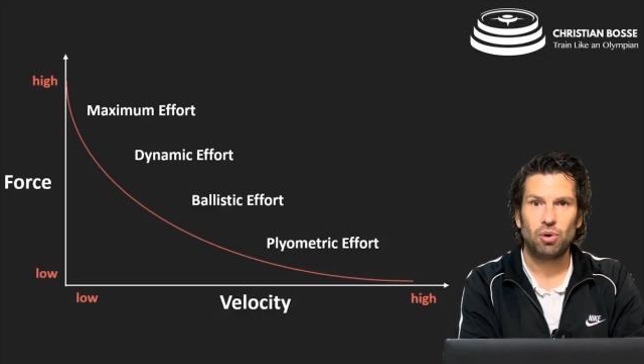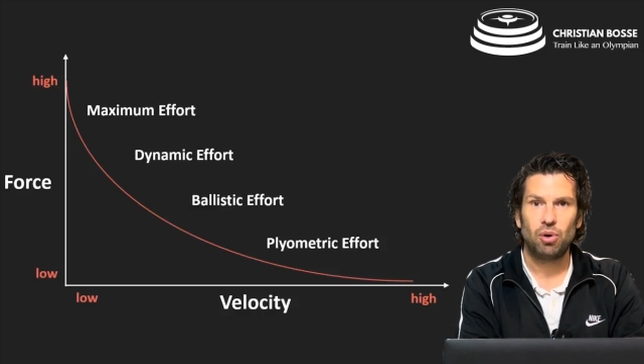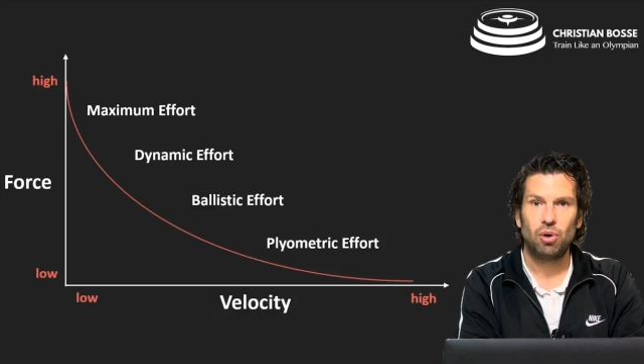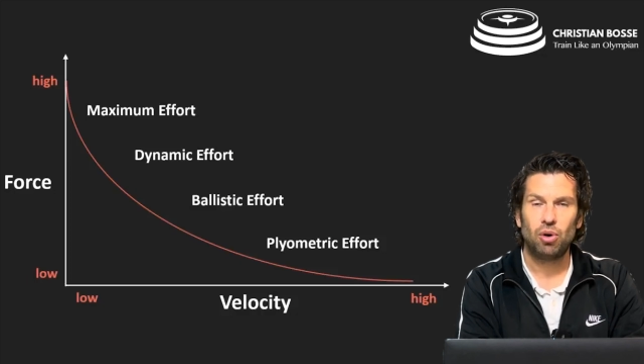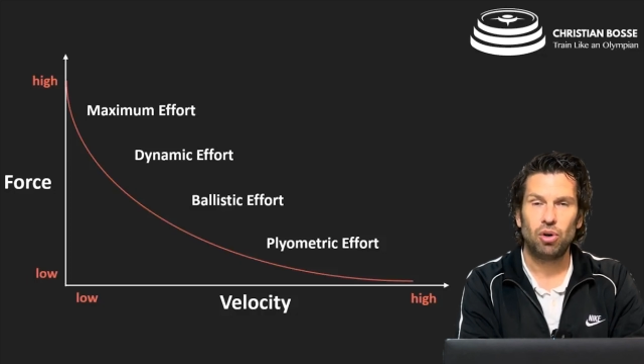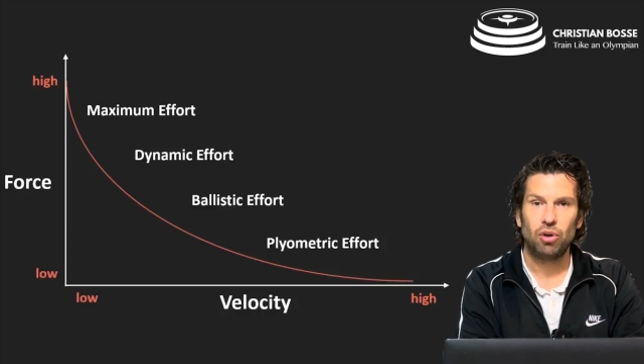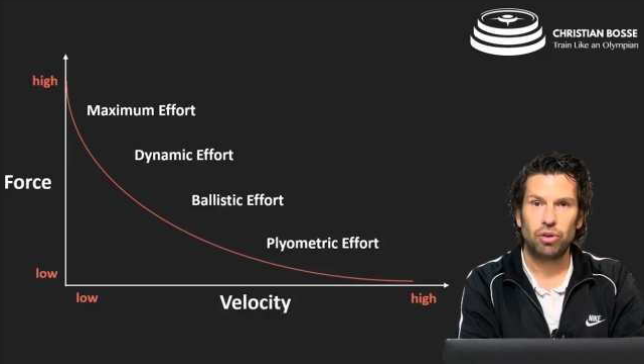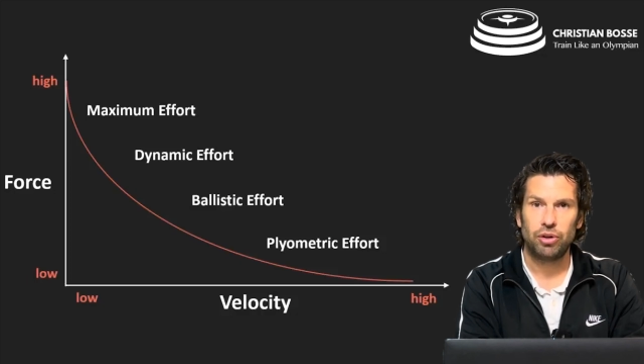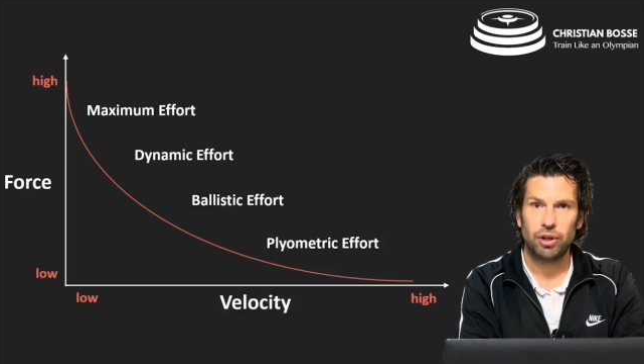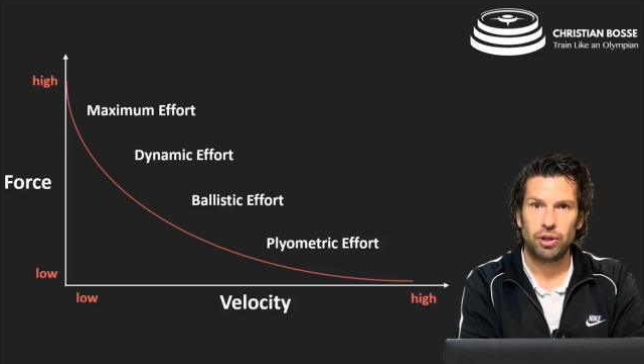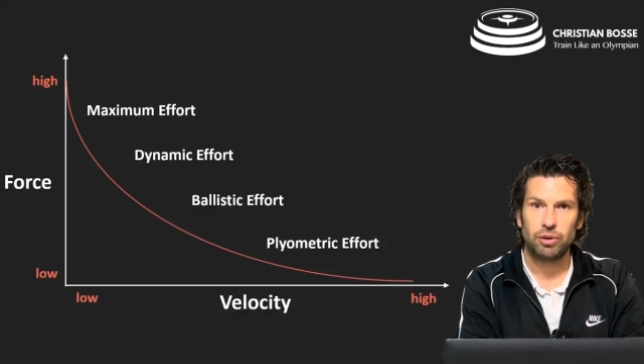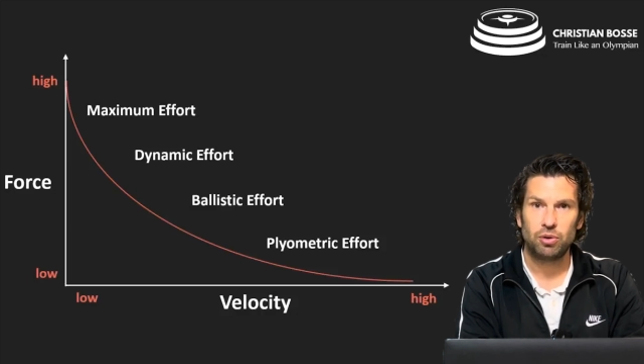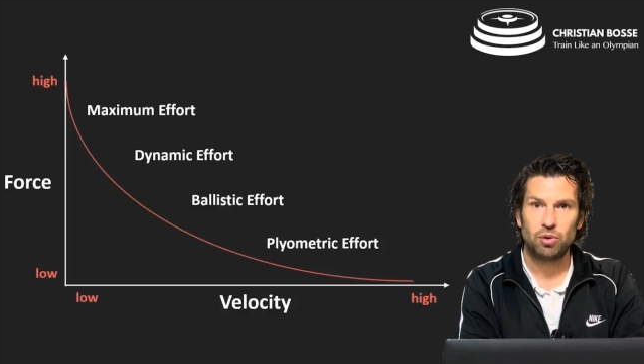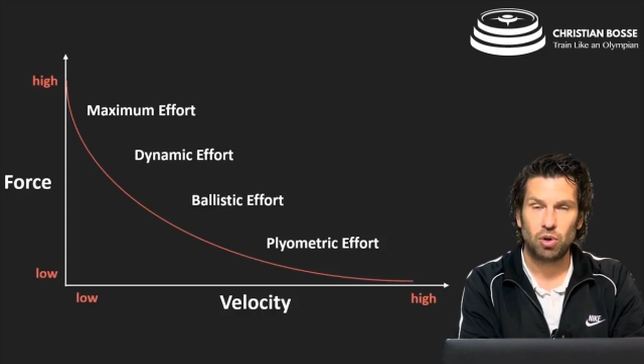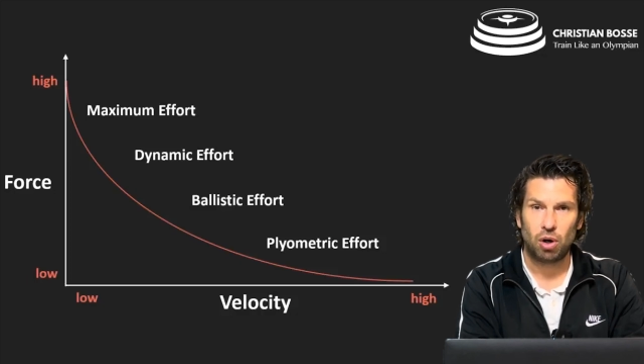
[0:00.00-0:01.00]
on
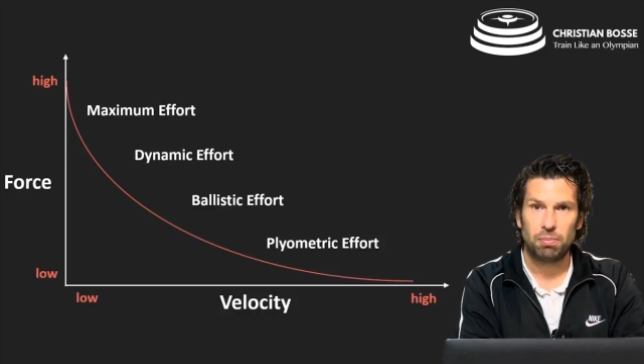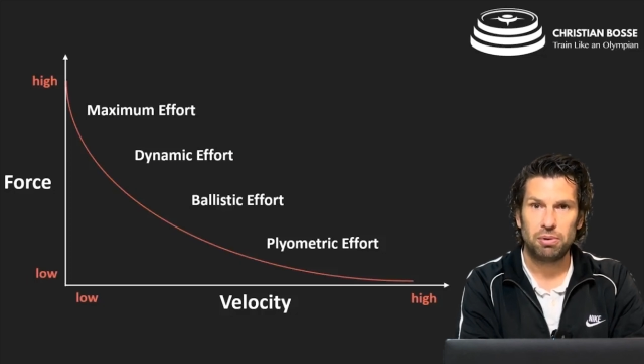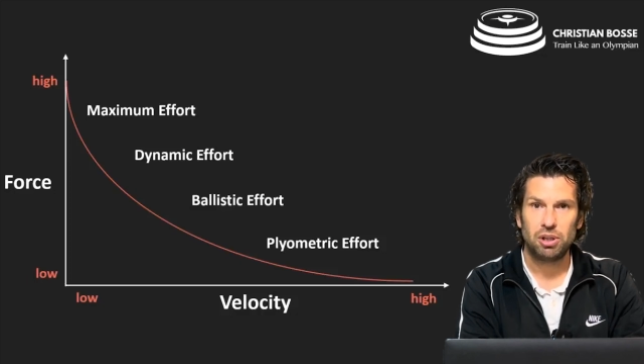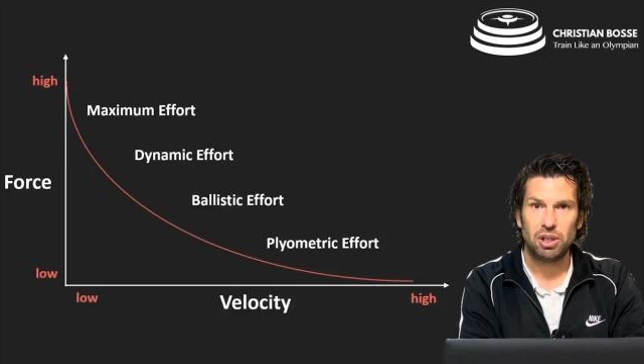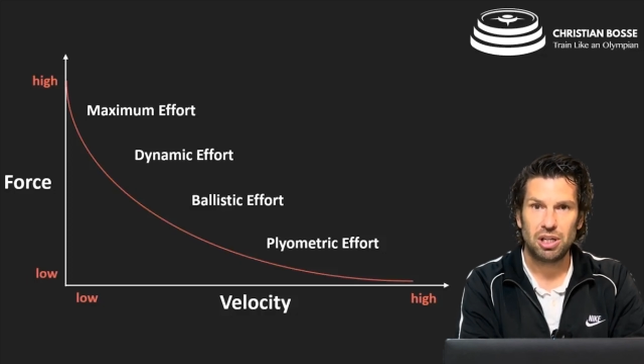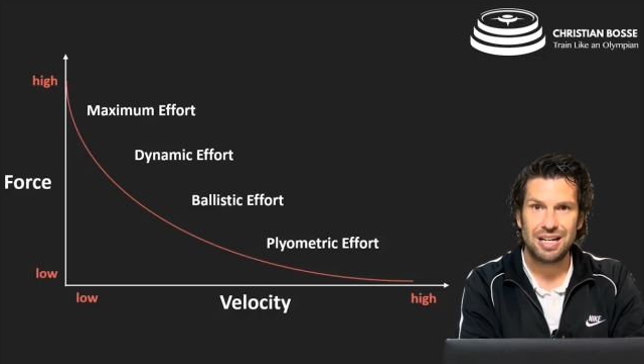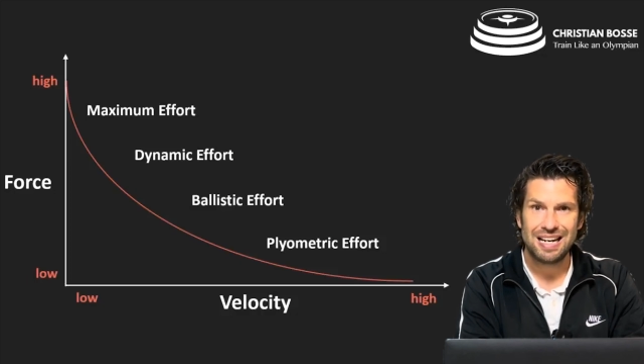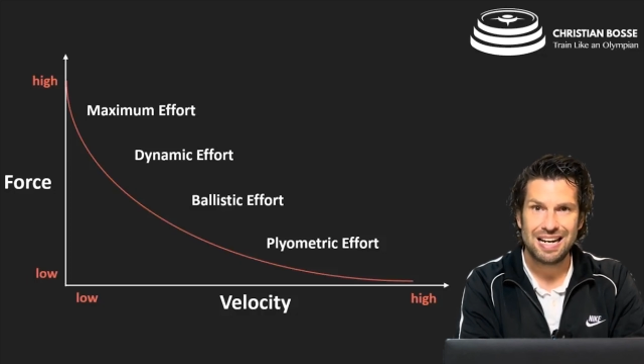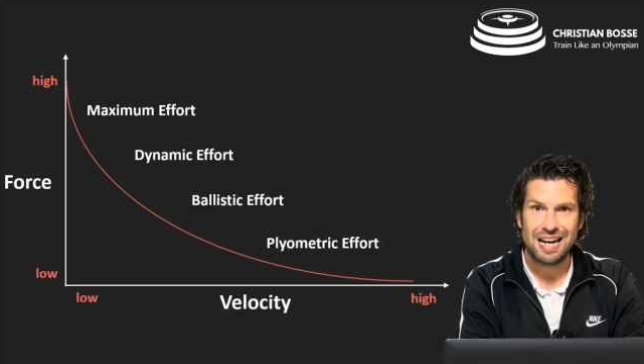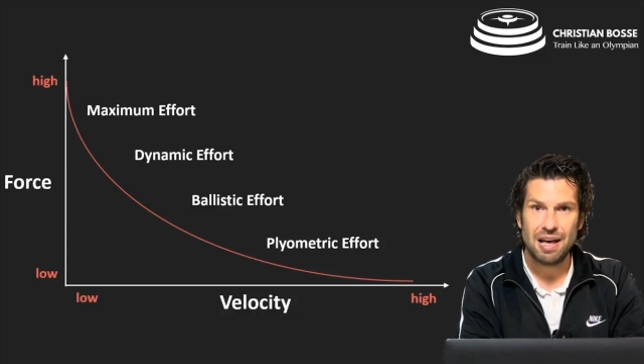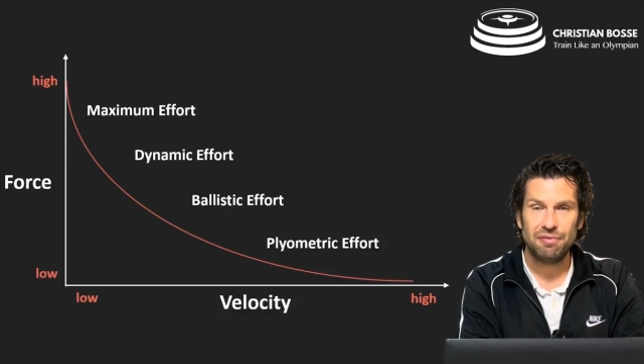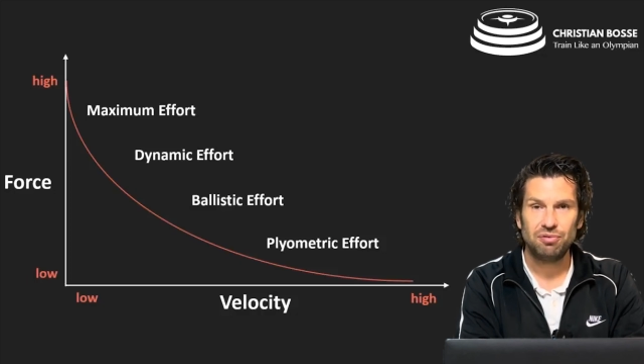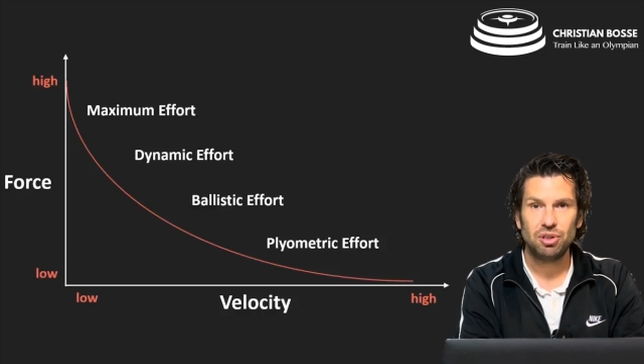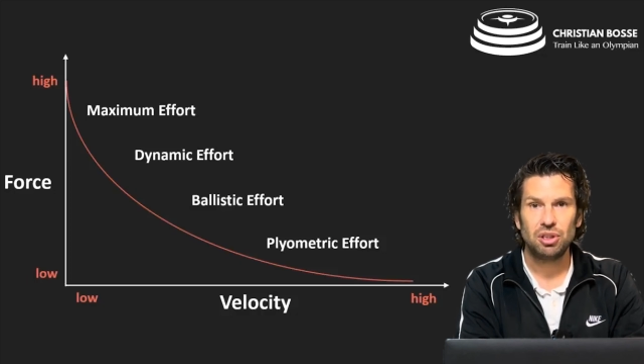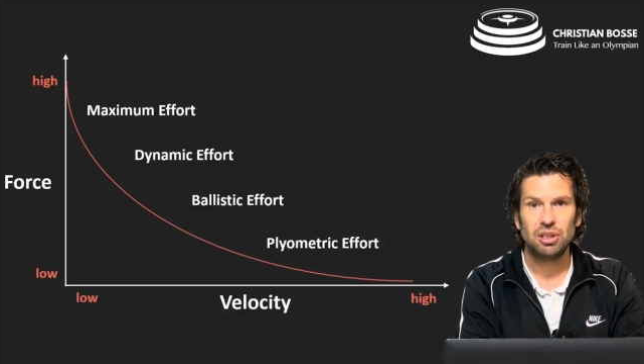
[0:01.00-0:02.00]
the top
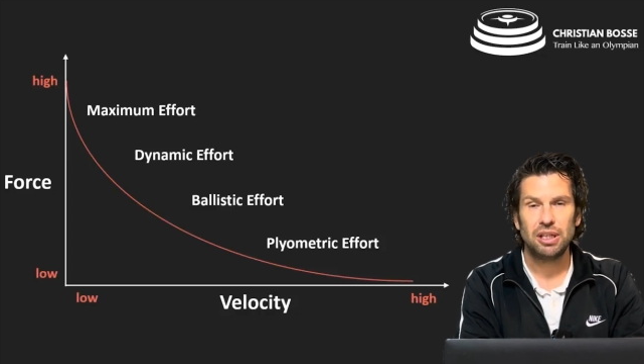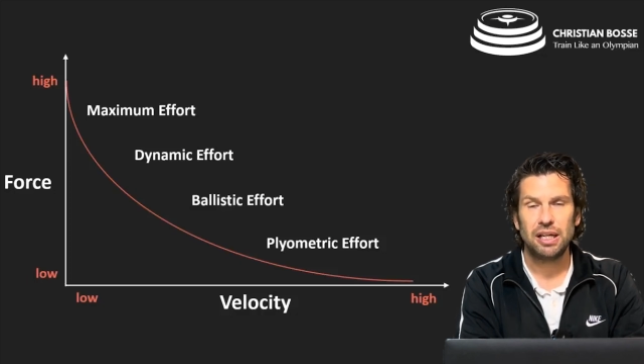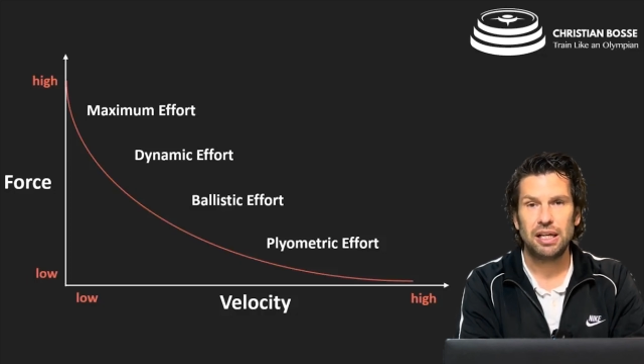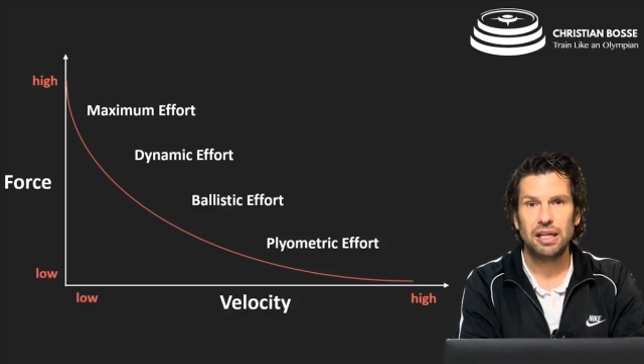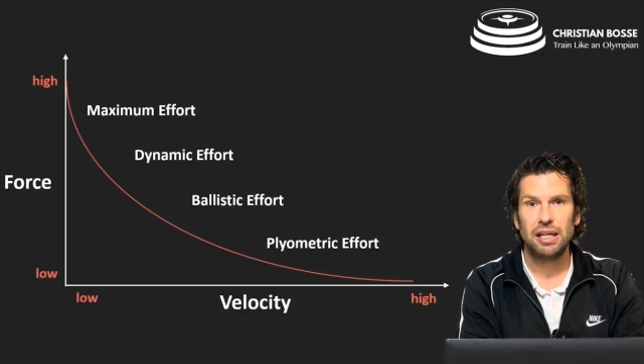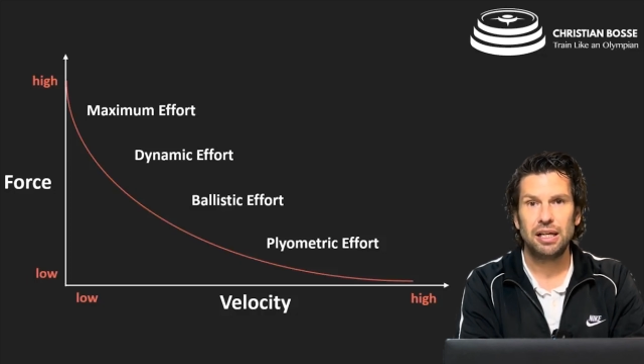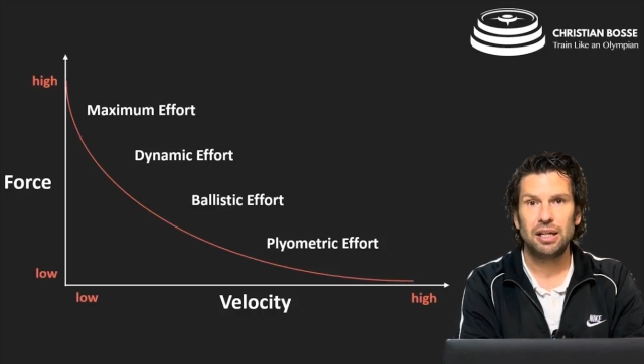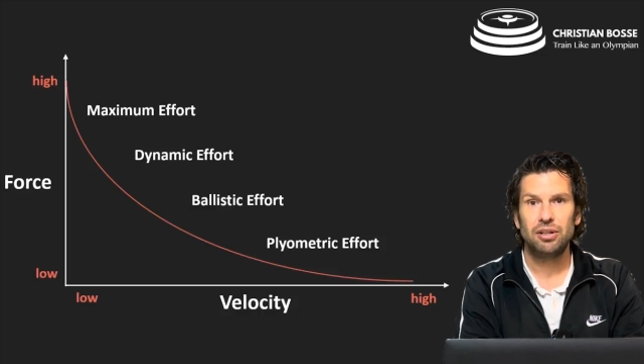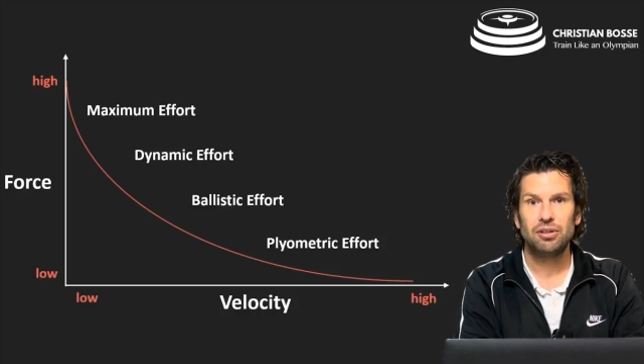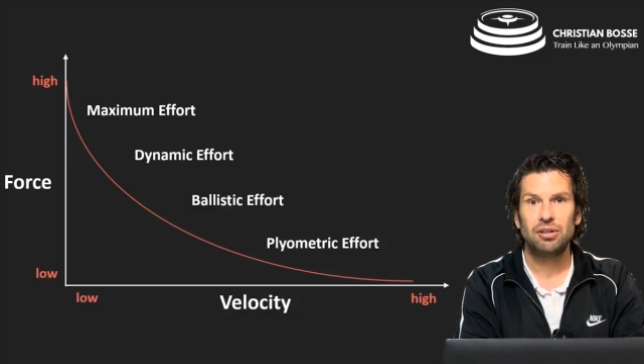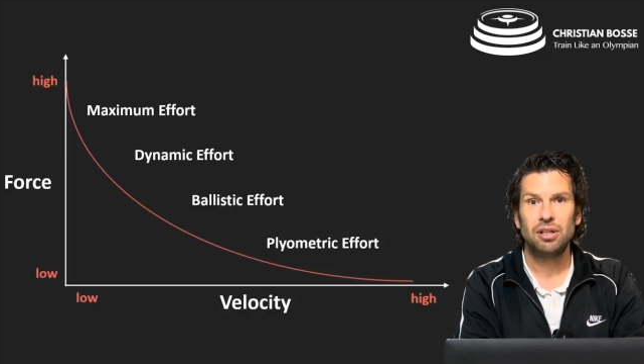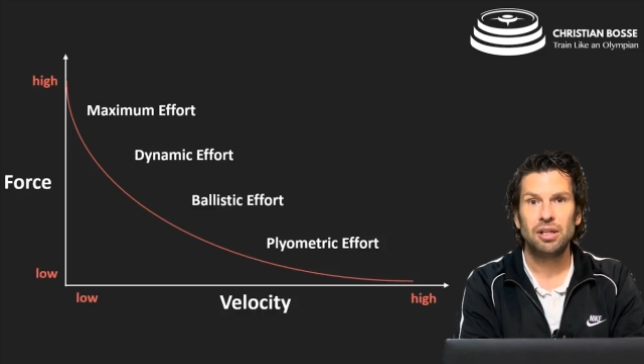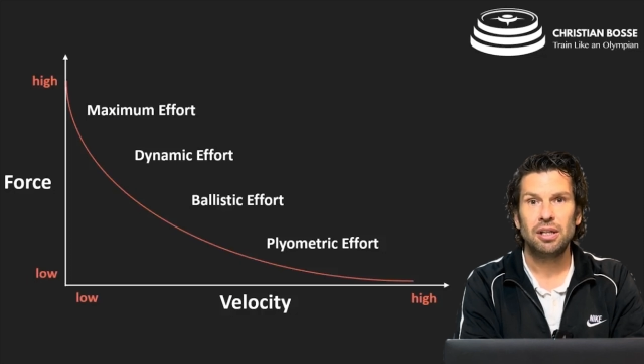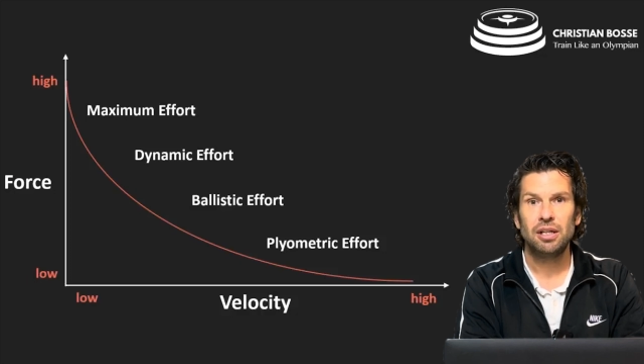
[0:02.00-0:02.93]
left and